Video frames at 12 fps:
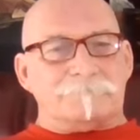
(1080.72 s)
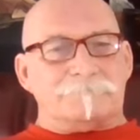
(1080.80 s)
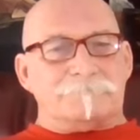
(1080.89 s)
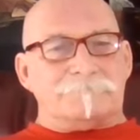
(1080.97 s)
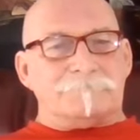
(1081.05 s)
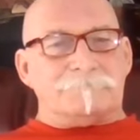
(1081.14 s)

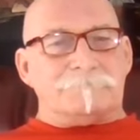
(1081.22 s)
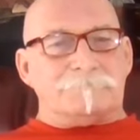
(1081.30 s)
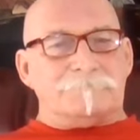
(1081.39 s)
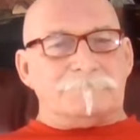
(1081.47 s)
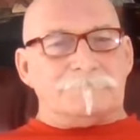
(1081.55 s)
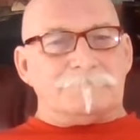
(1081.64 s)

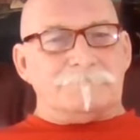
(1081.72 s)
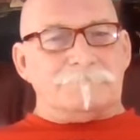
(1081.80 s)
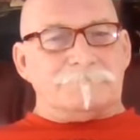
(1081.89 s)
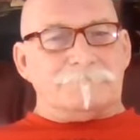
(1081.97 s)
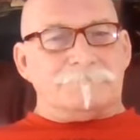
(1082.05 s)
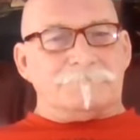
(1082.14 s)

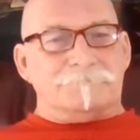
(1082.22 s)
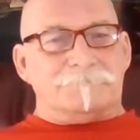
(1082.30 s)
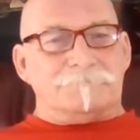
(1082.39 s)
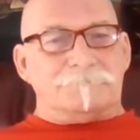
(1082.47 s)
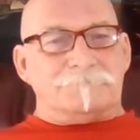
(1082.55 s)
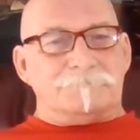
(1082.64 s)

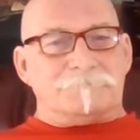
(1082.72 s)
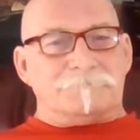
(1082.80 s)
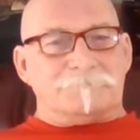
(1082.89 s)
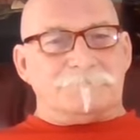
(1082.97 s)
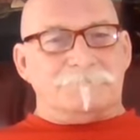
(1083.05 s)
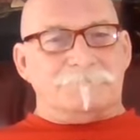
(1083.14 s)

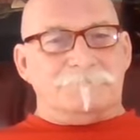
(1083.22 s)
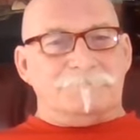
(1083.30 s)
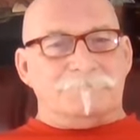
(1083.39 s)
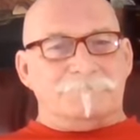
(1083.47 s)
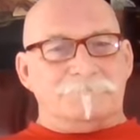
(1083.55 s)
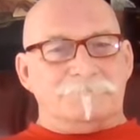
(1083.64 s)

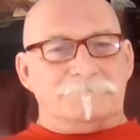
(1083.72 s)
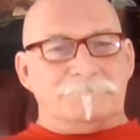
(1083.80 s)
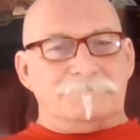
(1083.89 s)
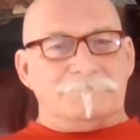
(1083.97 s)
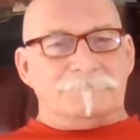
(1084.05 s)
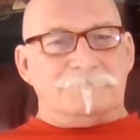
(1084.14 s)

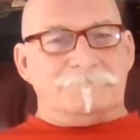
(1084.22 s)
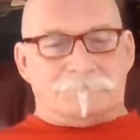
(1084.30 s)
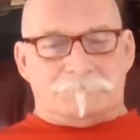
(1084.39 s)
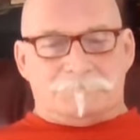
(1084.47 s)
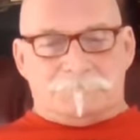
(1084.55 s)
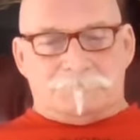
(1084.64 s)

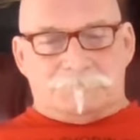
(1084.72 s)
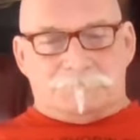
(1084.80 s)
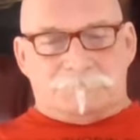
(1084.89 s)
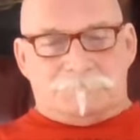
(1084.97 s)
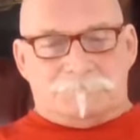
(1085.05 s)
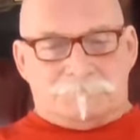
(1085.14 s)

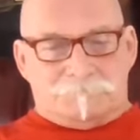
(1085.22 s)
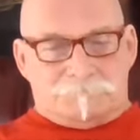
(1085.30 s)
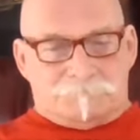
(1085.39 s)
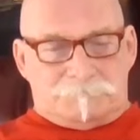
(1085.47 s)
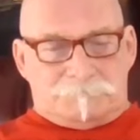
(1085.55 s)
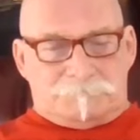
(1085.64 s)

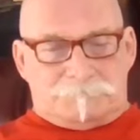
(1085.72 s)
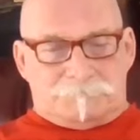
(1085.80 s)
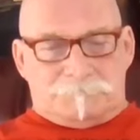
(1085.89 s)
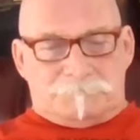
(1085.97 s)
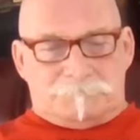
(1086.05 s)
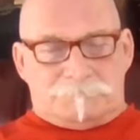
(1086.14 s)

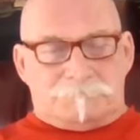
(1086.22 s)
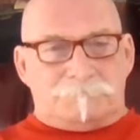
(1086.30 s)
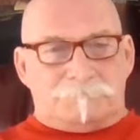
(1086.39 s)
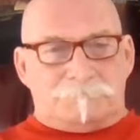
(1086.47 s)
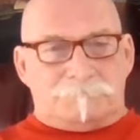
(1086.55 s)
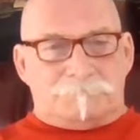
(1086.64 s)

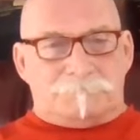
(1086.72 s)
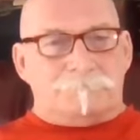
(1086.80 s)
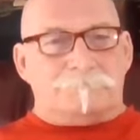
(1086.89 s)
[no speech]